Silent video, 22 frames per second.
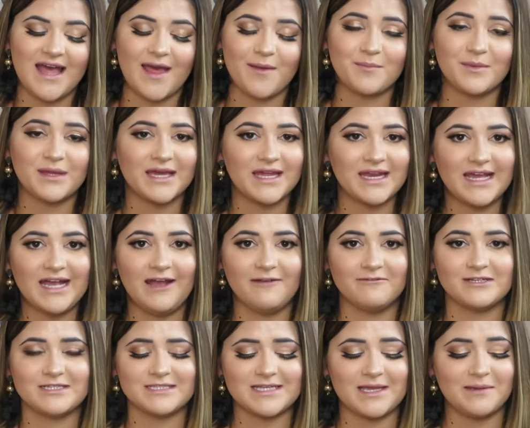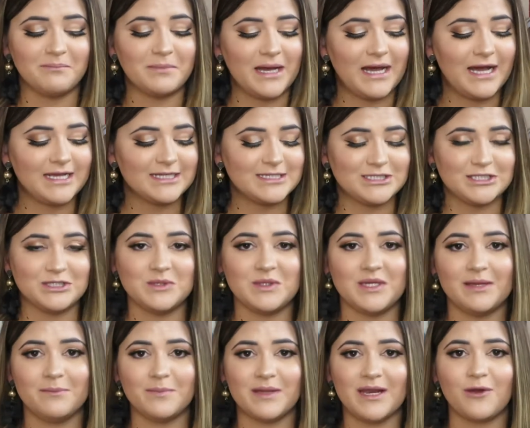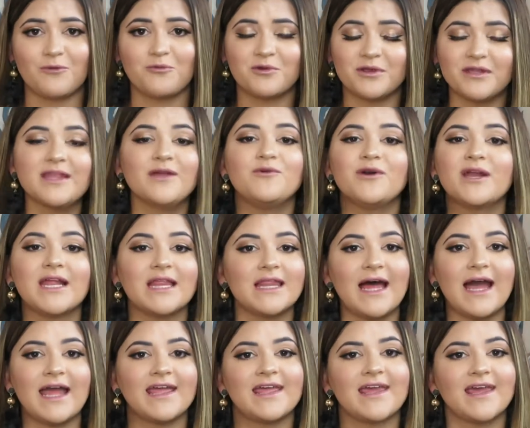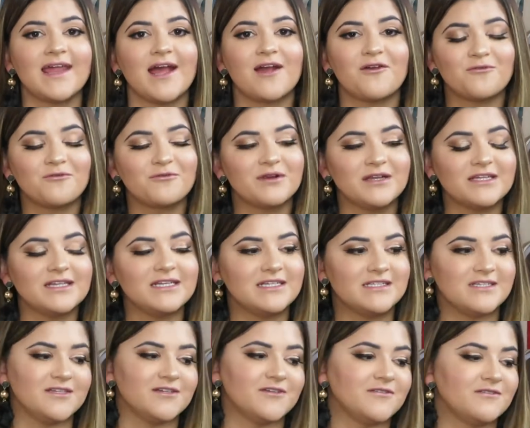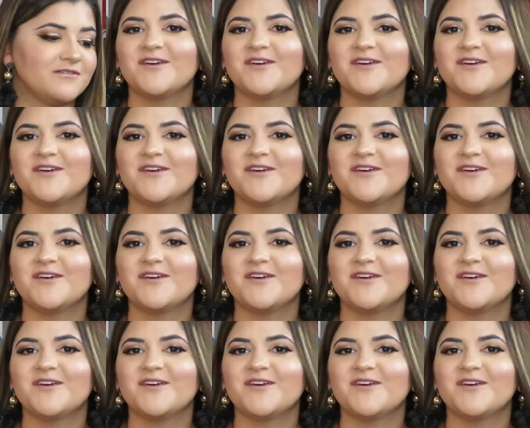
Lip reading: I'm going to have to say bye to it, but I really want to like it. I really do.